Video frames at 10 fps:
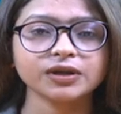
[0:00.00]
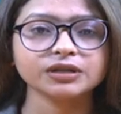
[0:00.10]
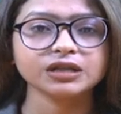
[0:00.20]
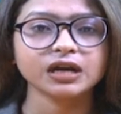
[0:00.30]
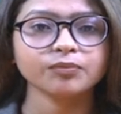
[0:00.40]

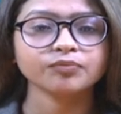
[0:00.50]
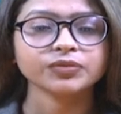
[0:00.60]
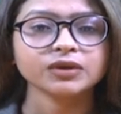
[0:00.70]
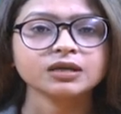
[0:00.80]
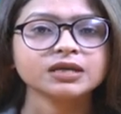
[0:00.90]
India.
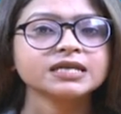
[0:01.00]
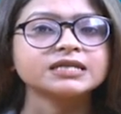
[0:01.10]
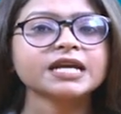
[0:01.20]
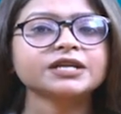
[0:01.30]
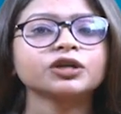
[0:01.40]

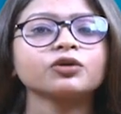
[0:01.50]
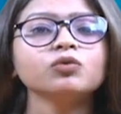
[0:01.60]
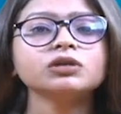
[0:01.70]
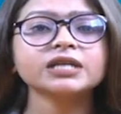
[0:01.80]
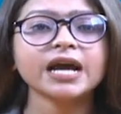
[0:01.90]
Setting
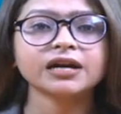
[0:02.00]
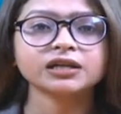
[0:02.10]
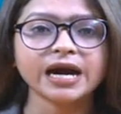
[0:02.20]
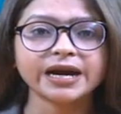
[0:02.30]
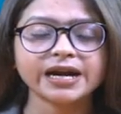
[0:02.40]
rules
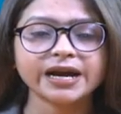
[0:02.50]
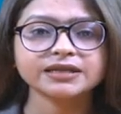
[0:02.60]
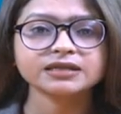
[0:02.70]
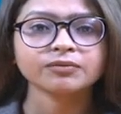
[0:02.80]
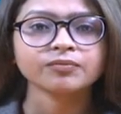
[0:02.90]
and
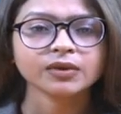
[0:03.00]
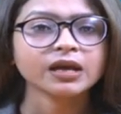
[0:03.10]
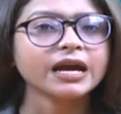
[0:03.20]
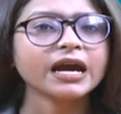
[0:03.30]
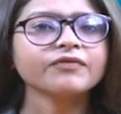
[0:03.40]
guidelines.
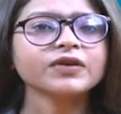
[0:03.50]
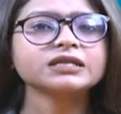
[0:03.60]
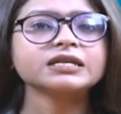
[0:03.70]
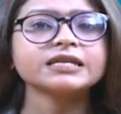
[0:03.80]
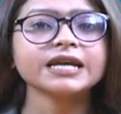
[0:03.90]

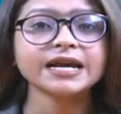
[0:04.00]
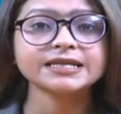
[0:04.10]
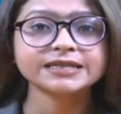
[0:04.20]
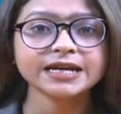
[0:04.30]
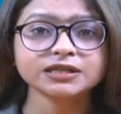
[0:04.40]
FSSAI
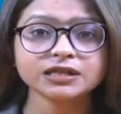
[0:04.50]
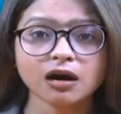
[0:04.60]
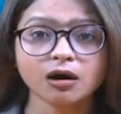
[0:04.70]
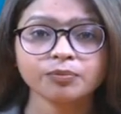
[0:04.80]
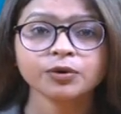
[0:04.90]
sets
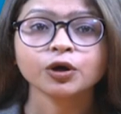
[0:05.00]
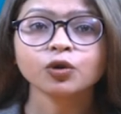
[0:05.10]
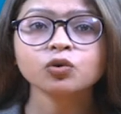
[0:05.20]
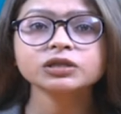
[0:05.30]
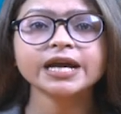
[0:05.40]
up
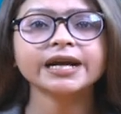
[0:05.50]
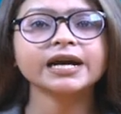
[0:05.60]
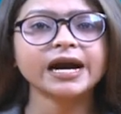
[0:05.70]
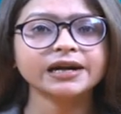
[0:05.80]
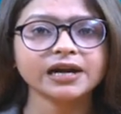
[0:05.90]
rules and
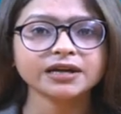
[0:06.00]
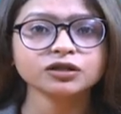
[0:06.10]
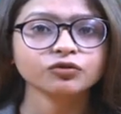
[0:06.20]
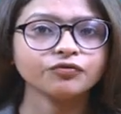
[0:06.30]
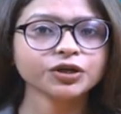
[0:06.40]

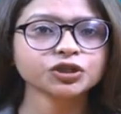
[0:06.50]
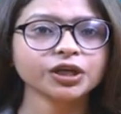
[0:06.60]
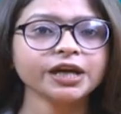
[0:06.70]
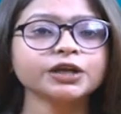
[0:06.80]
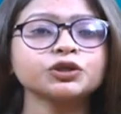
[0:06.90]
guidelines which
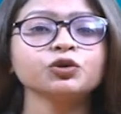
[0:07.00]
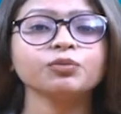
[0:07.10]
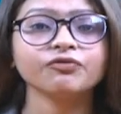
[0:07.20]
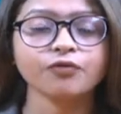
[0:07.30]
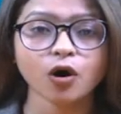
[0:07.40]
need to
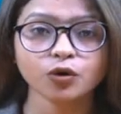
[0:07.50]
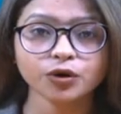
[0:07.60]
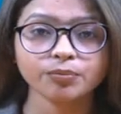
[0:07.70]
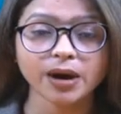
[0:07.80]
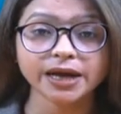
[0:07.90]
be
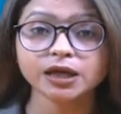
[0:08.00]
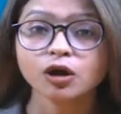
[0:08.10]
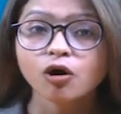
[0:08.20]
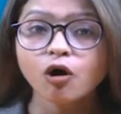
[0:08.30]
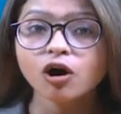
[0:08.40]
followed by
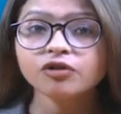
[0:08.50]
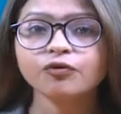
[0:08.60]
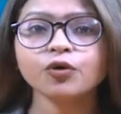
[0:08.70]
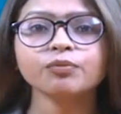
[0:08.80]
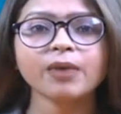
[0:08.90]
all
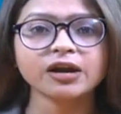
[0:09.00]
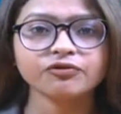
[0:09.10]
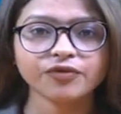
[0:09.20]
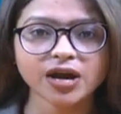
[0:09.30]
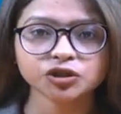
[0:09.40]
food
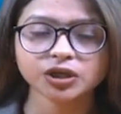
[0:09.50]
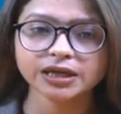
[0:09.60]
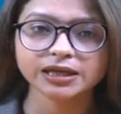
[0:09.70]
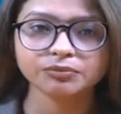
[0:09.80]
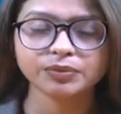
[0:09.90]

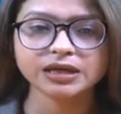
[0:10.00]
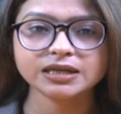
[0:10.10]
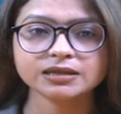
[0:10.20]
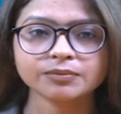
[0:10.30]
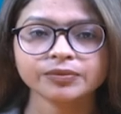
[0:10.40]
manufacturing
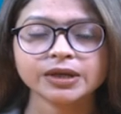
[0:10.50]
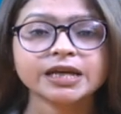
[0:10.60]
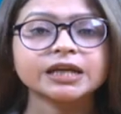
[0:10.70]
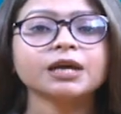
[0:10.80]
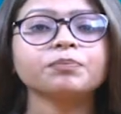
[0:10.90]
companies,
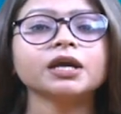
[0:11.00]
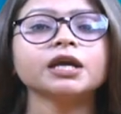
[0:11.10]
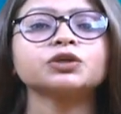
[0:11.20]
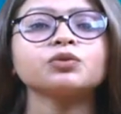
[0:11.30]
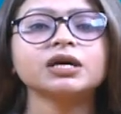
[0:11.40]
keeping
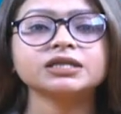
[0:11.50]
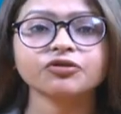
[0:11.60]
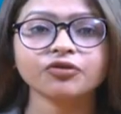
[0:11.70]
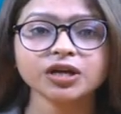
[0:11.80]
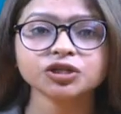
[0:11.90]
into
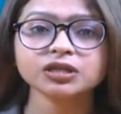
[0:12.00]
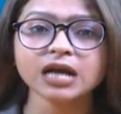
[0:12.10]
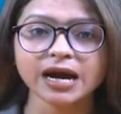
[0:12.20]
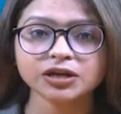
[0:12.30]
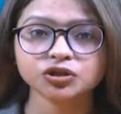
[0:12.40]
consideration
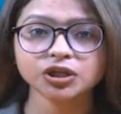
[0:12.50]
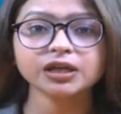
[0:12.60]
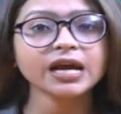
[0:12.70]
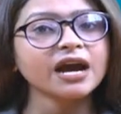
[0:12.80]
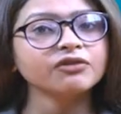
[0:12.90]

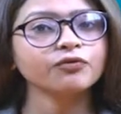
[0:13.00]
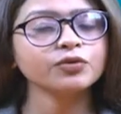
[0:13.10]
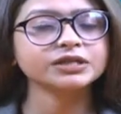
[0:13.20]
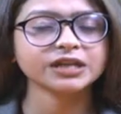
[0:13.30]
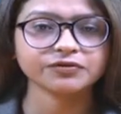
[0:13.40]
hygiene and
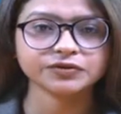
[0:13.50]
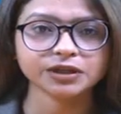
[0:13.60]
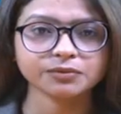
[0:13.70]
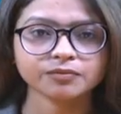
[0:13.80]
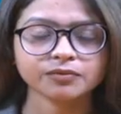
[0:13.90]
food safety.